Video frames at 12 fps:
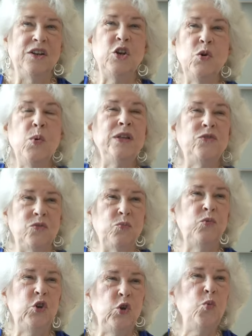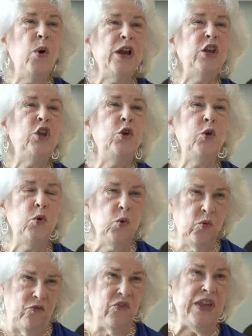do what's do what
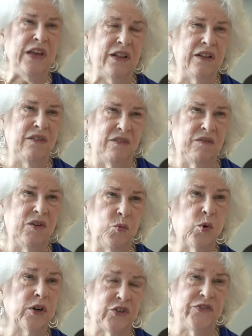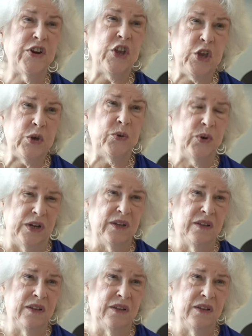you feel works for you.